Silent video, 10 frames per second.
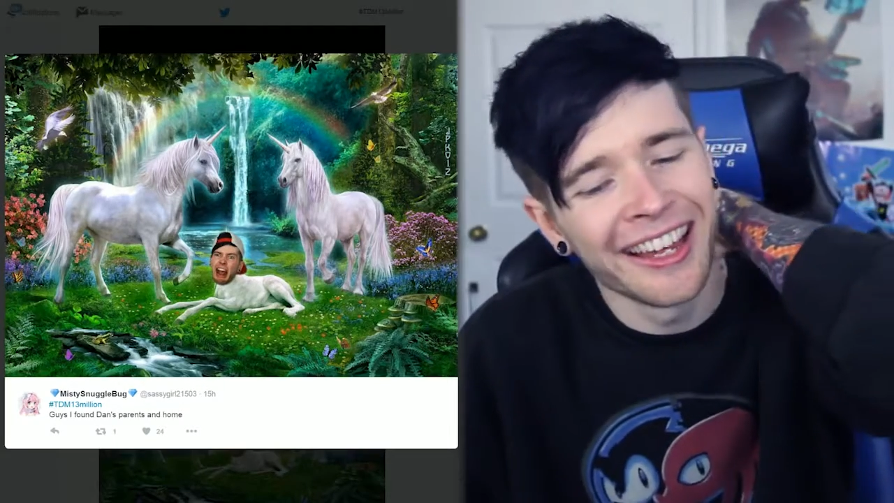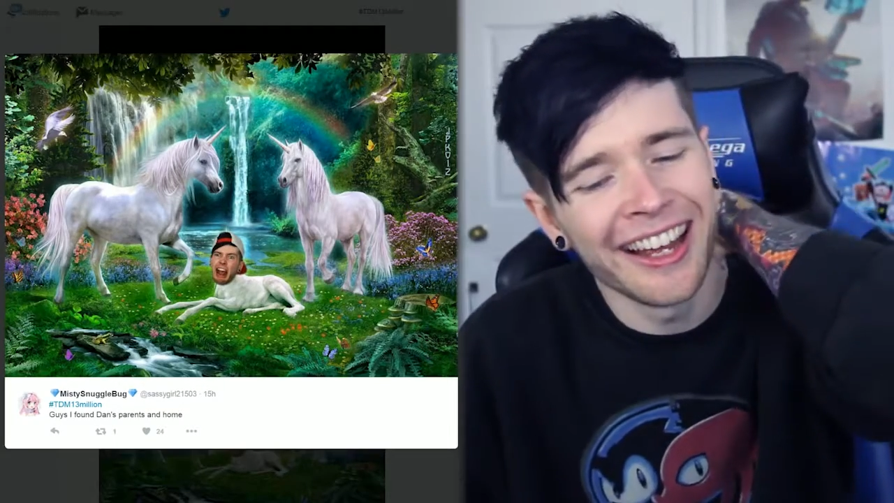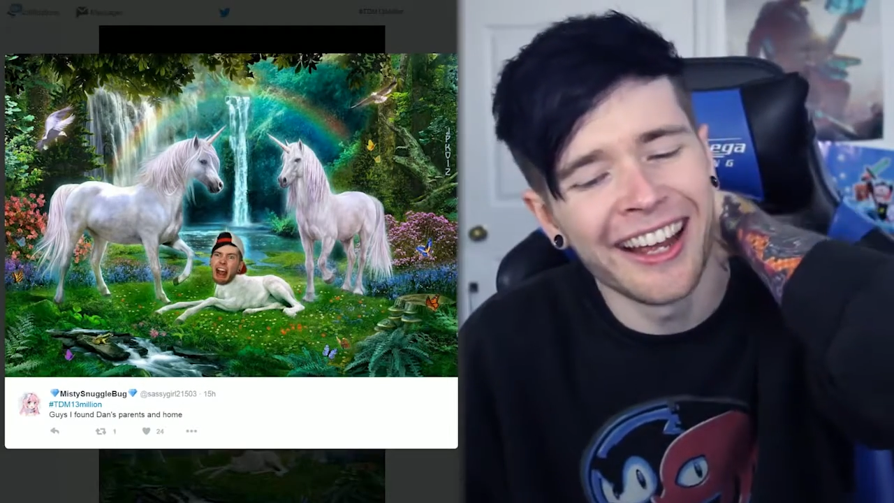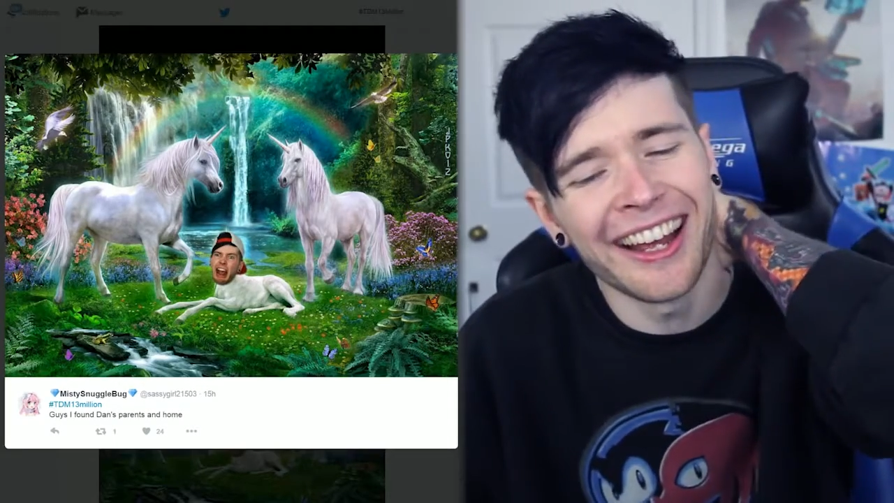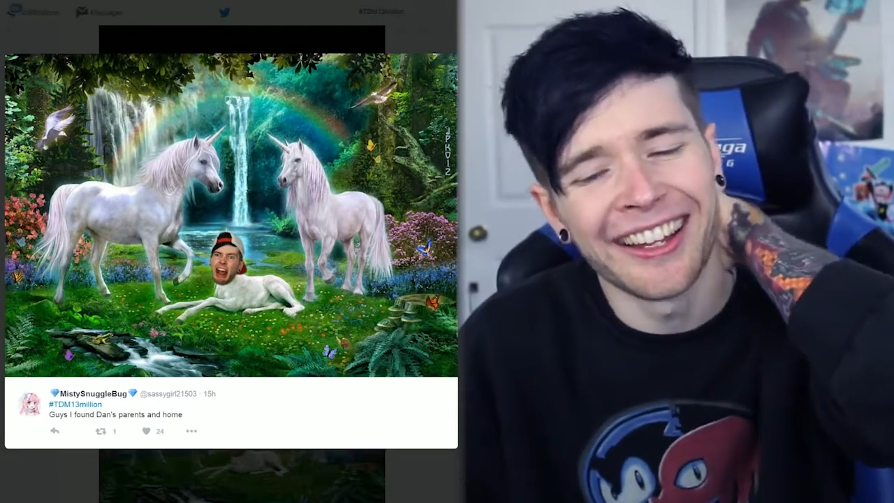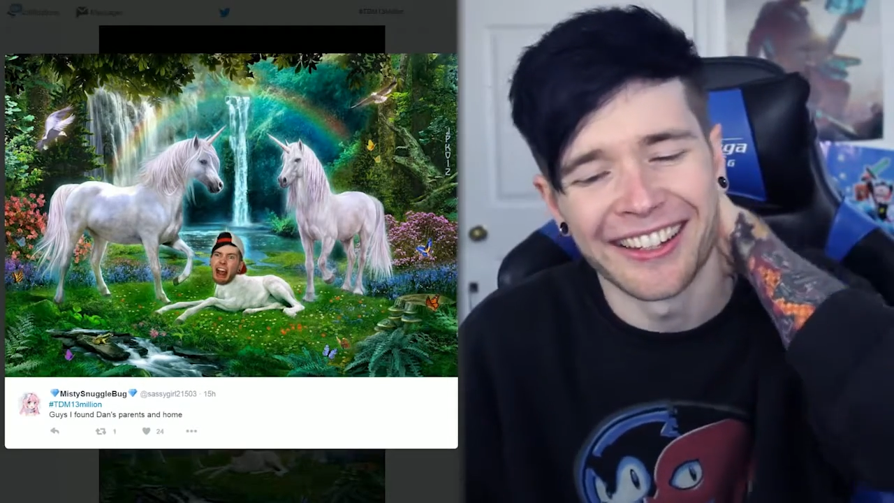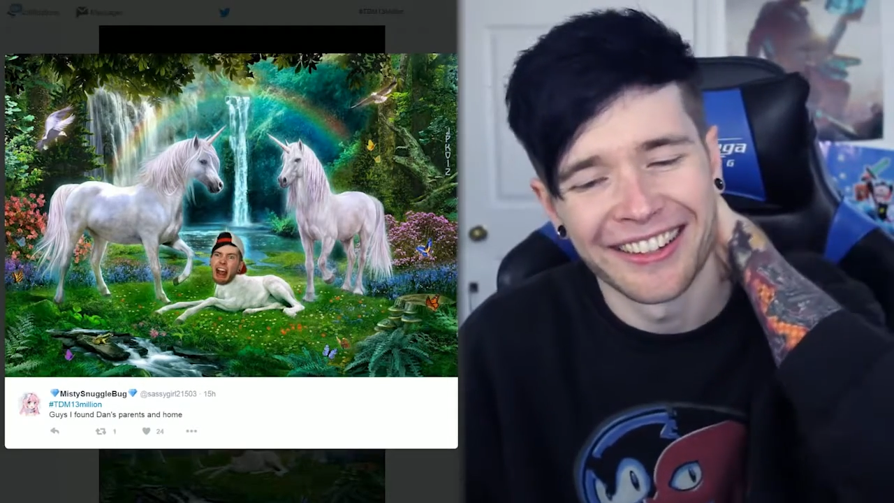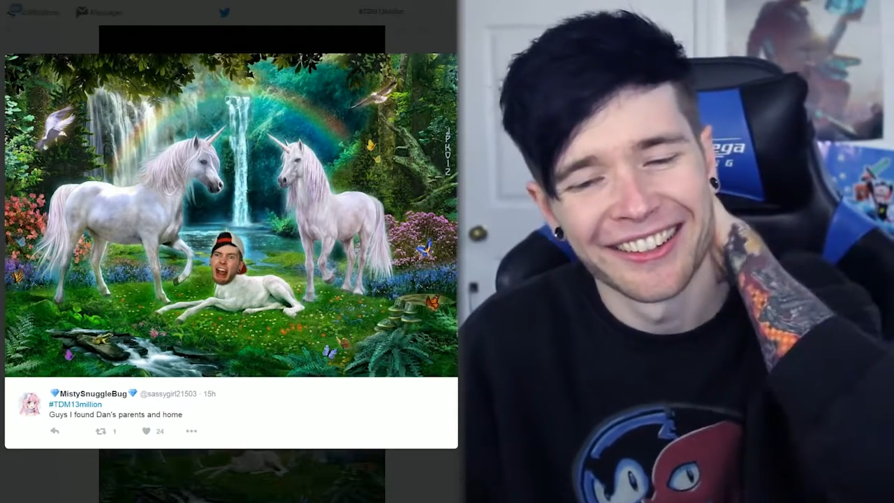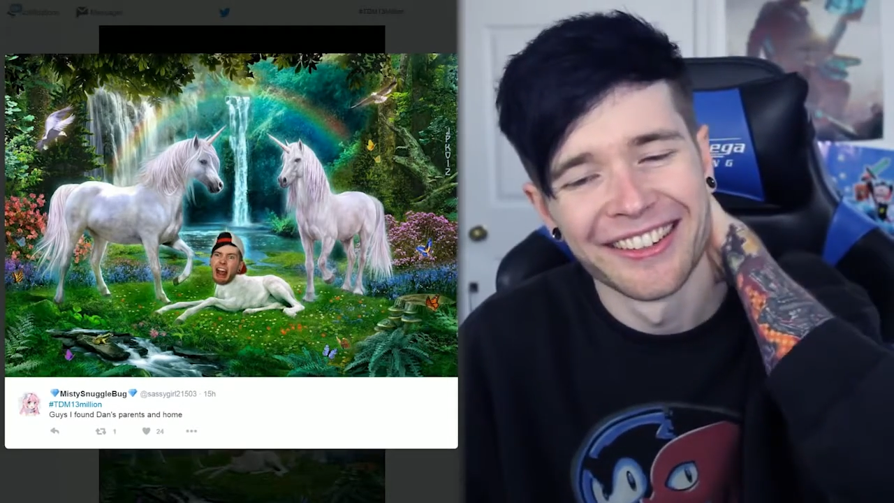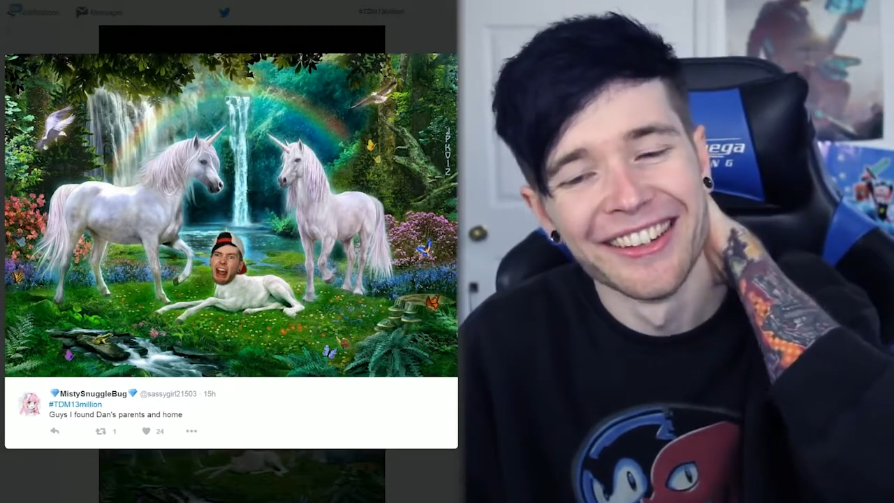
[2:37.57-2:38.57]
I
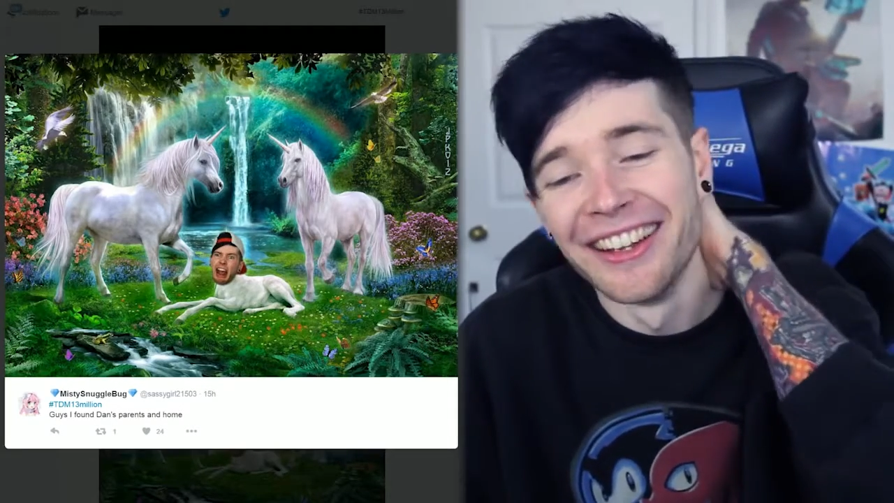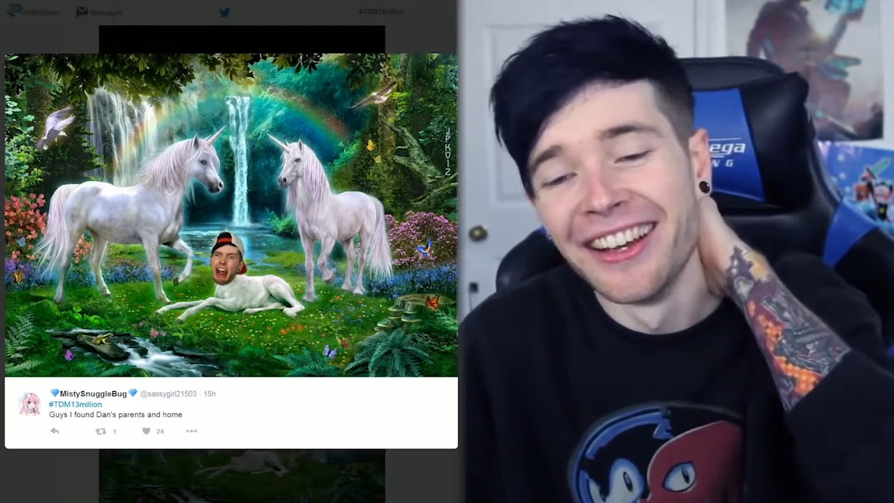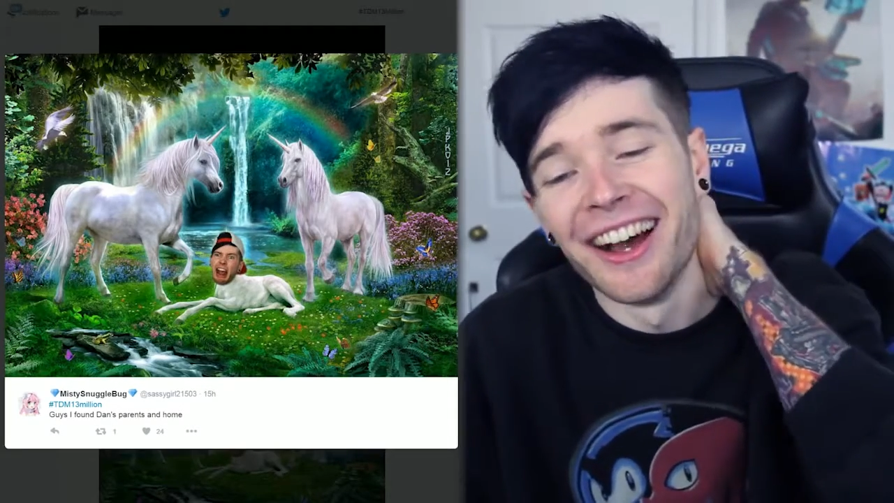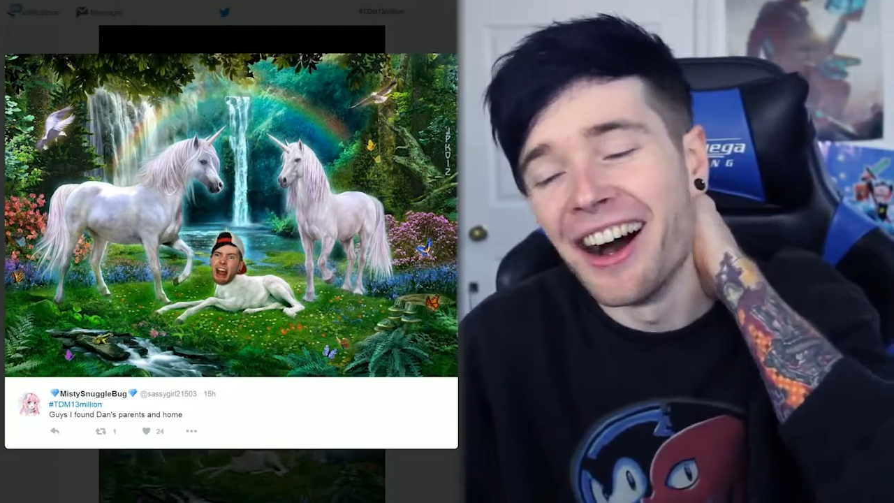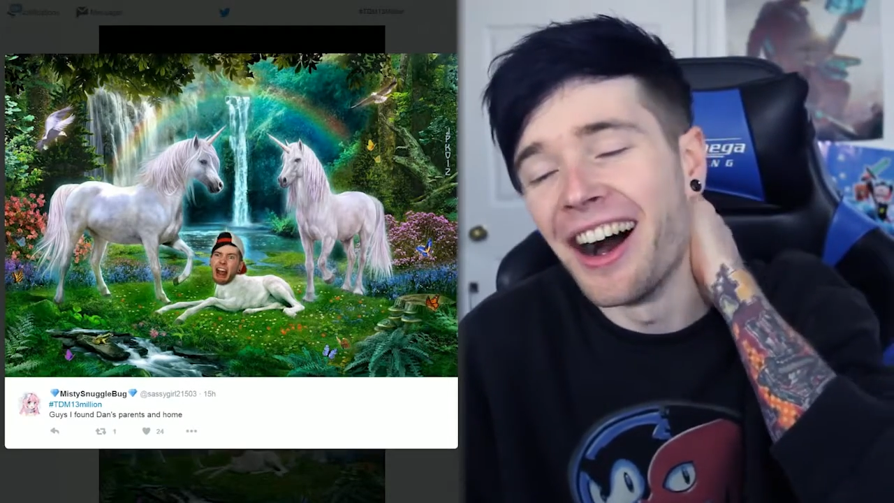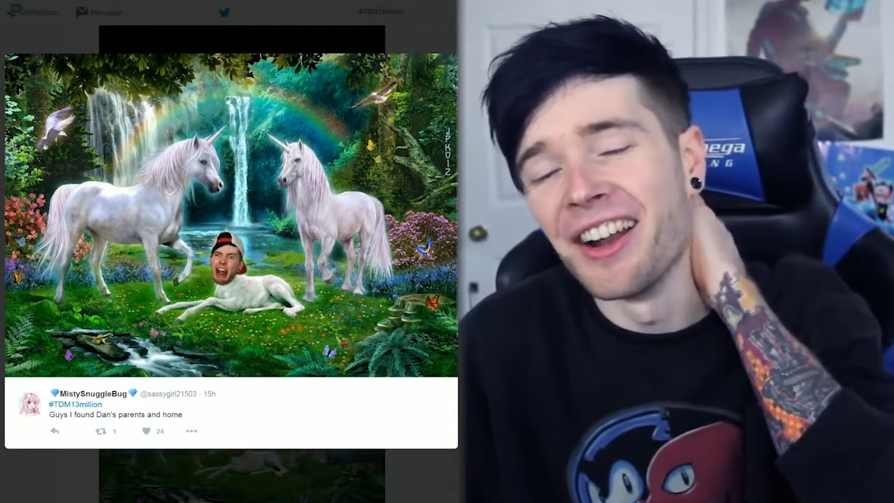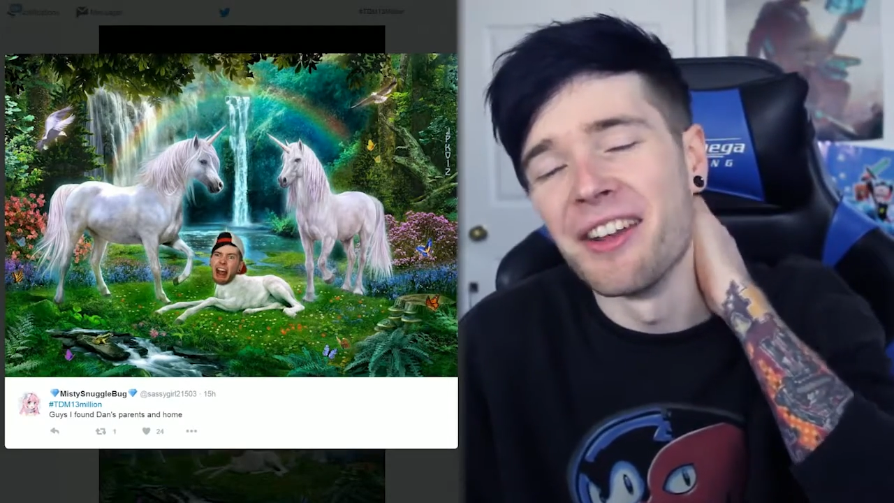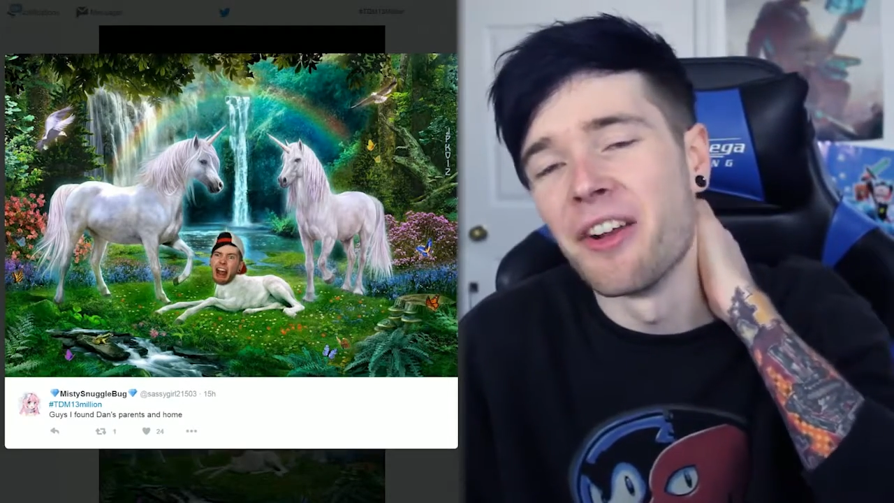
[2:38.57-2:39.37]
don't